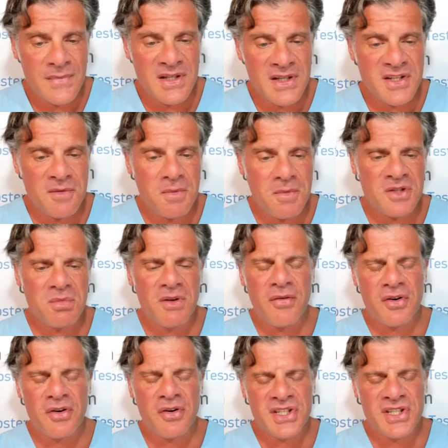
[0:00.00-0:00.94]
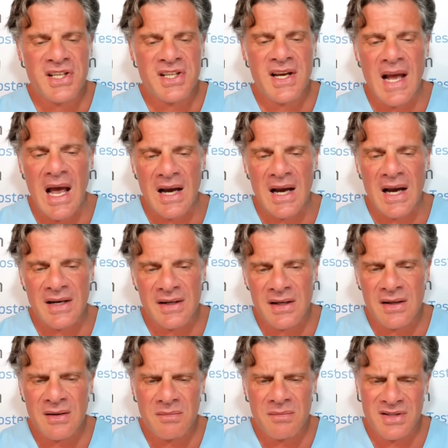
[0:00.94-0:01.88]
It's responsible for cystic
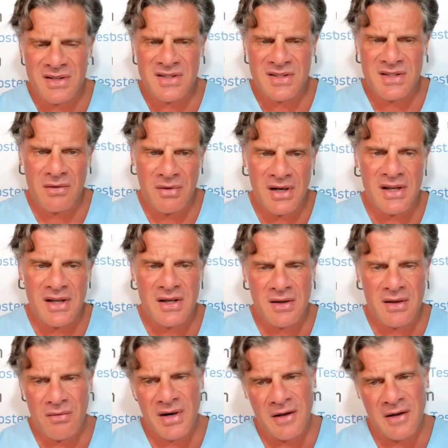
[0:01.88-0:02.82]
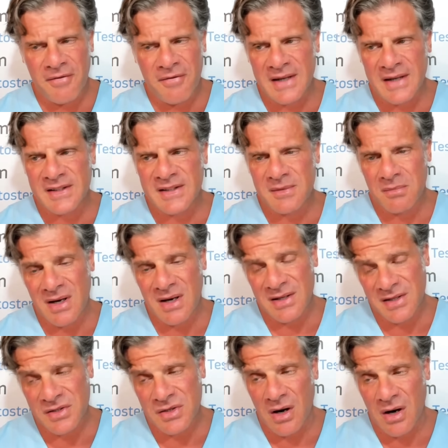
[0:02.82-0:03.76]
acne, but it's really, really effective,
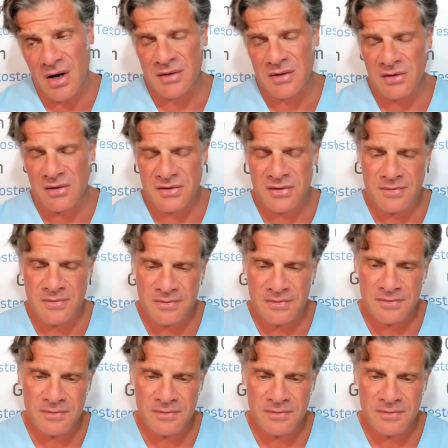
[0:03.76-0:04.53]
but it's hard also.